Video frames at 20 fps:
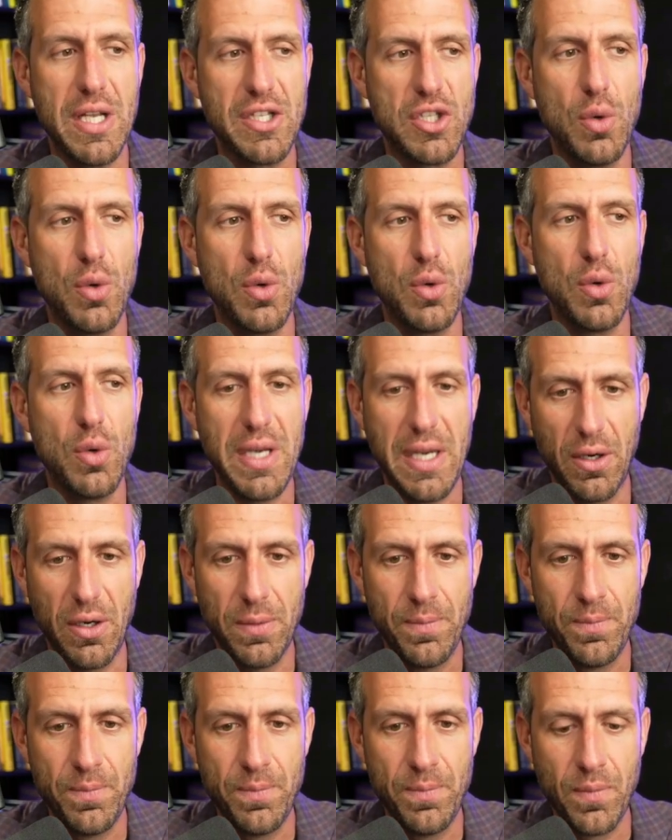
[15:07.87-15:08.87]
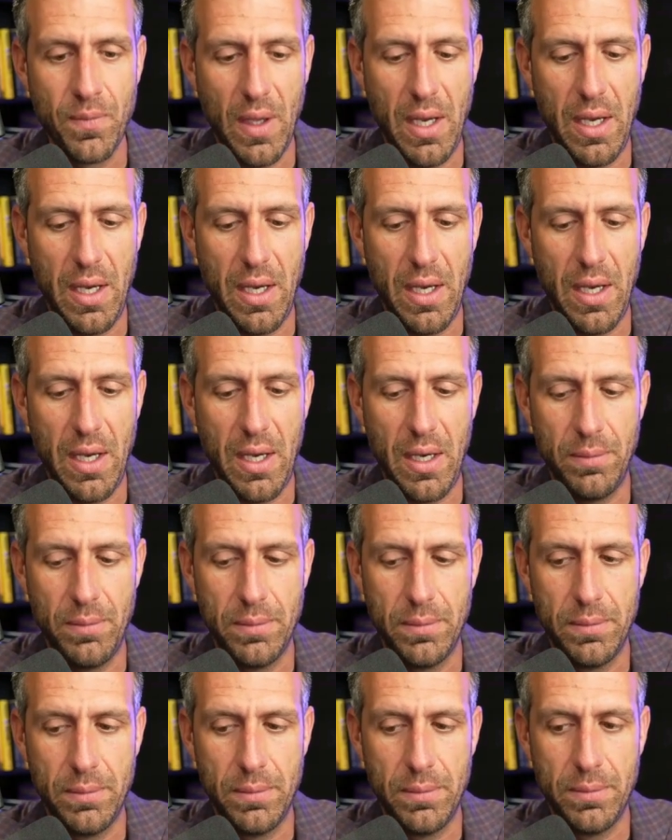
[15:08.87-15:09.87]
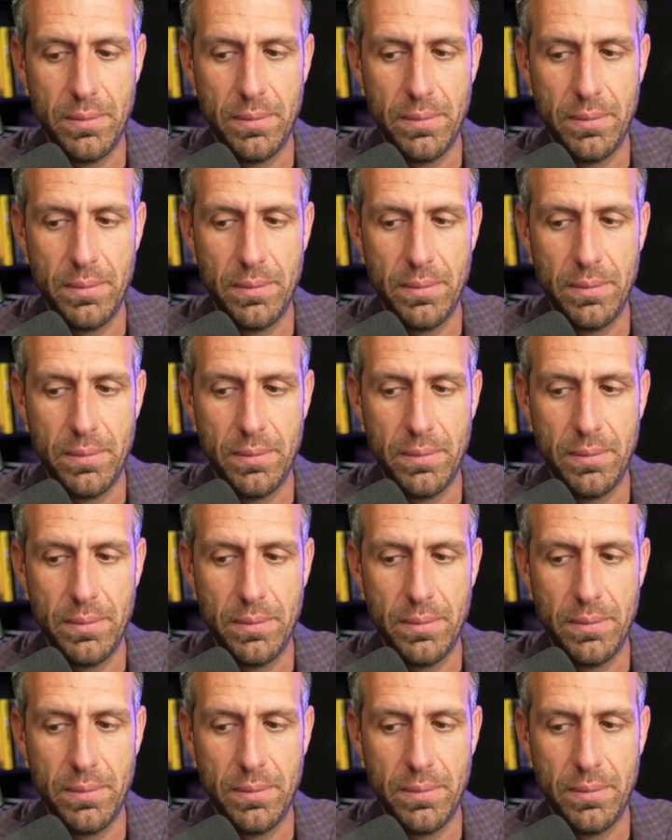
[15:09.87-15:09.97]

it's so near um,